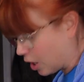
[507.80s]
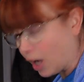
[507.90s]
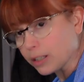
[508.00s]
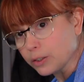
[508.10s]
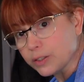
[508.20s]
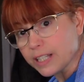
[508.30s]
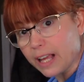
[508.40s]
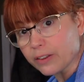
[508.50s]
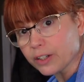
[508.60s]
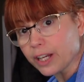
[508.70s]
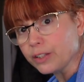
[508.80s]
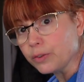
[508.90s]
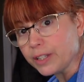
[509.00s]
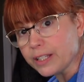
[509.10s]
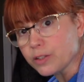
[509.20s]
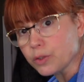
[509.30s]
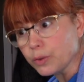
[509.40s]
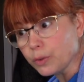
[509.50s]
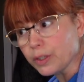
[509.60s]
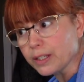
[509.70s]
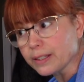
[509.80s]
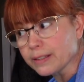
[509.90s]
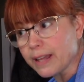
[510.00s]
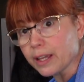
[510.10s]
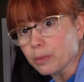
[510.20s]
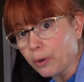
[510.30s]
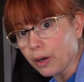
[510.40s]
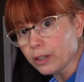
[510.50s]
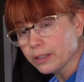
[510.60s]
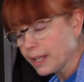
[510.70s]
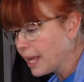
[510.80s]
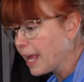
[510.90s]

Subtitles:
hot glued together and you need to take it apart,